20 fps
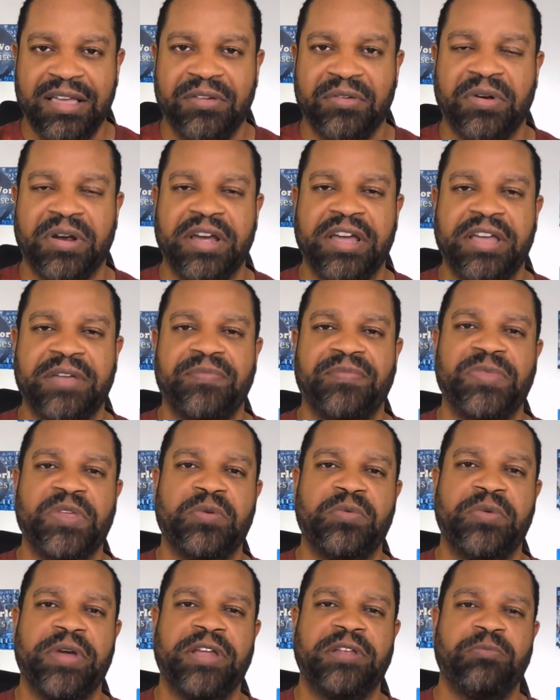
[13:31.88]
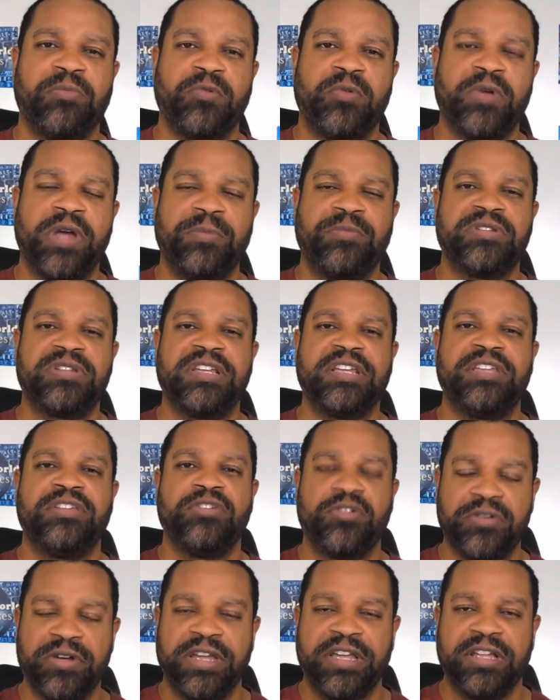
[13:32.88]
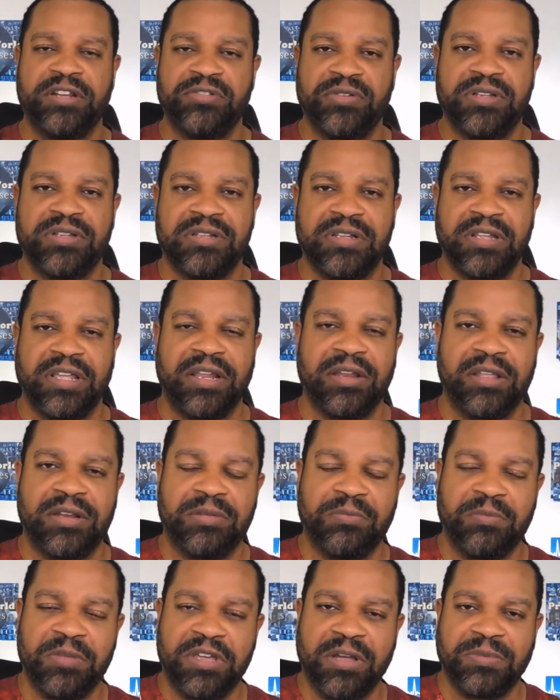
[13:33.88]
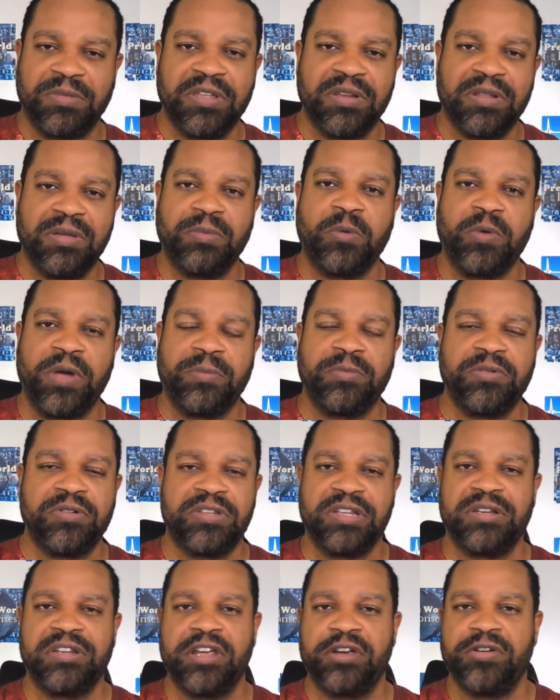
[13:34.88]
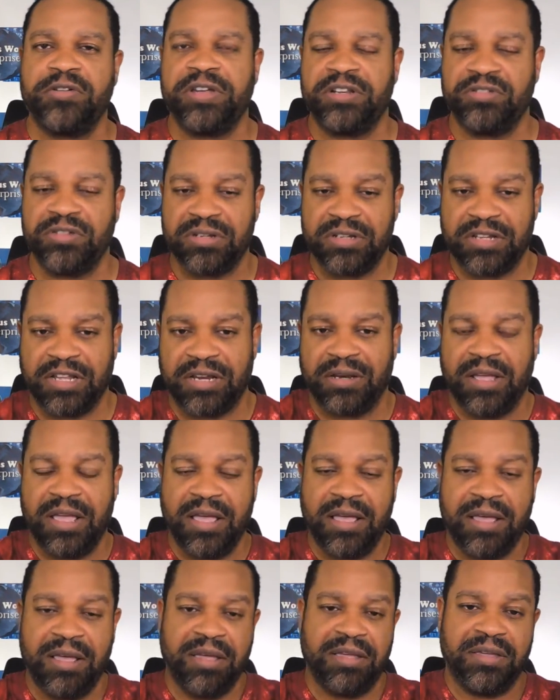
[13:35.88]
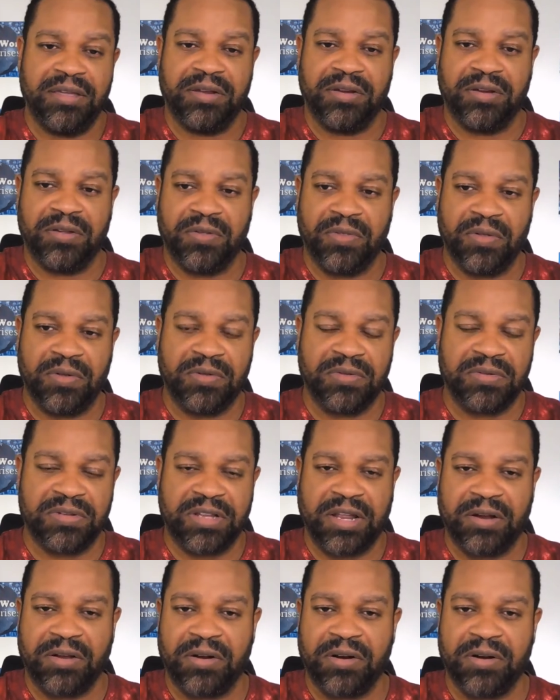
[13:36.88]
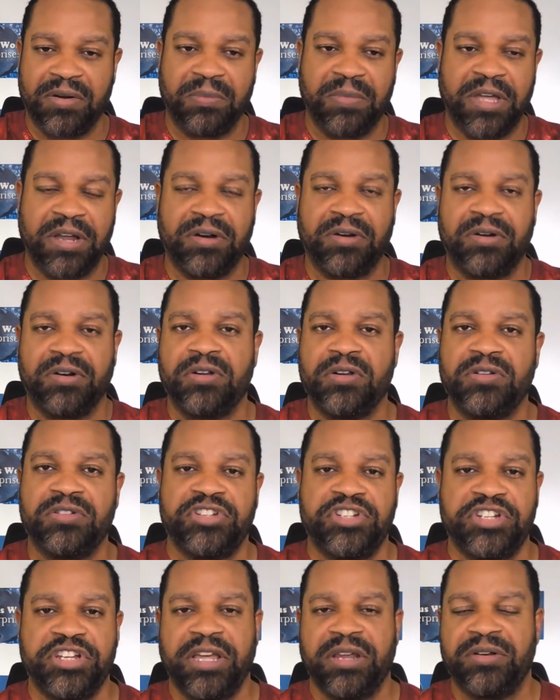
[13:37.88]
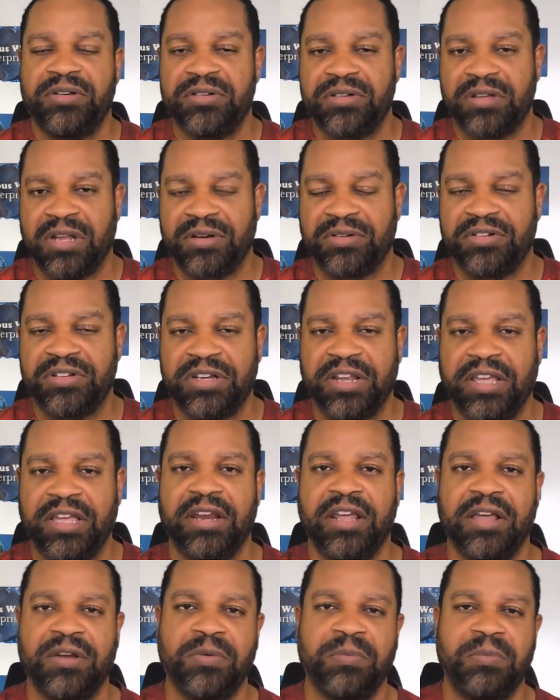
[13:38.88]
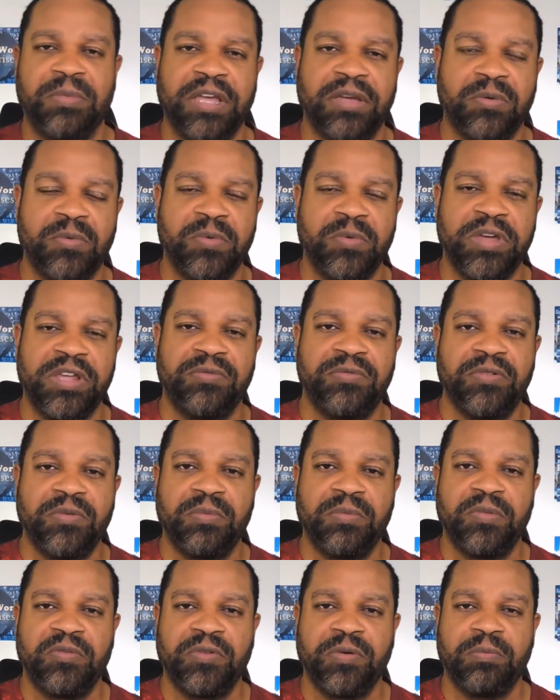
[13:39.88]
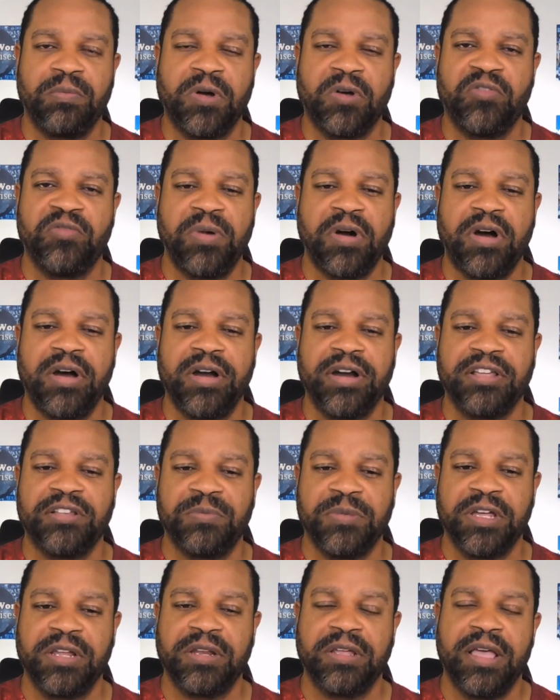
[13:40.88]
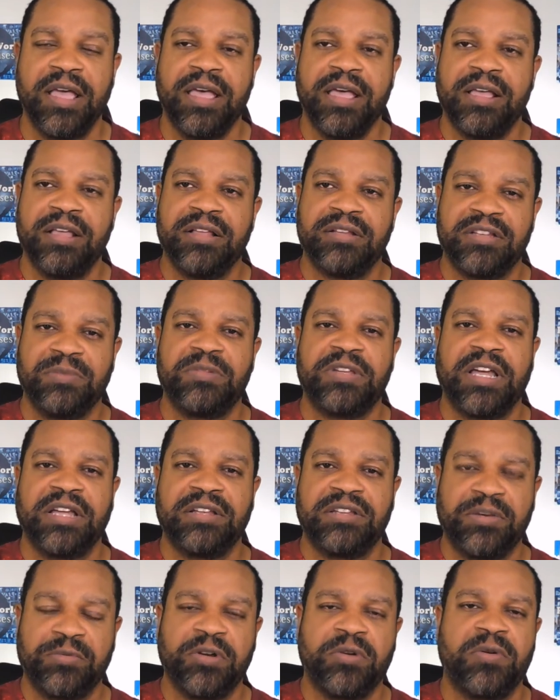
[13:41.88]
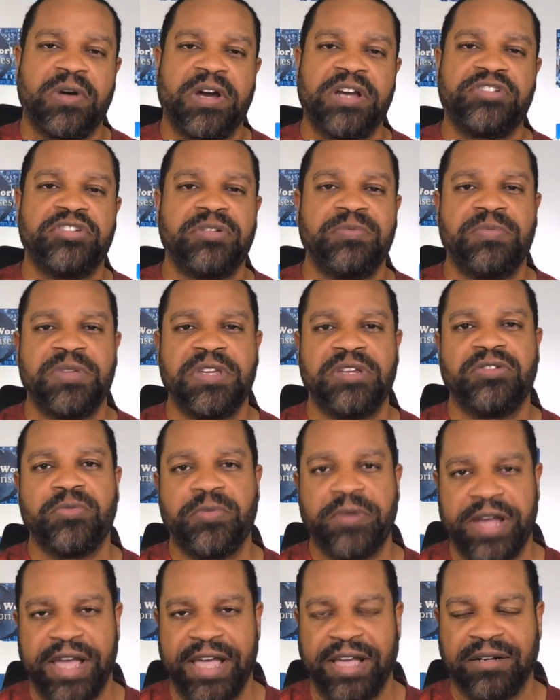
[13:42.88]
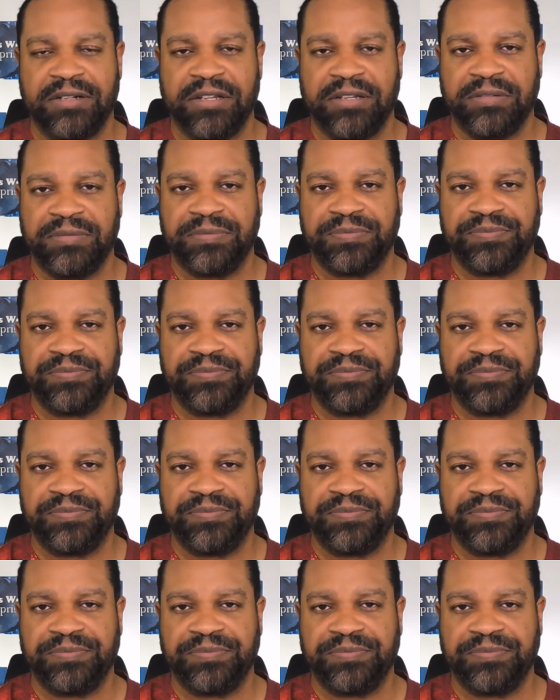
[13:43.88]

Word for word: right? You re represent your interests, and it'll be up to them to represent their interests. And, you know, those that are the better negotiators understand how to make a win for, for both parties. But sometimes it requires you to be direct,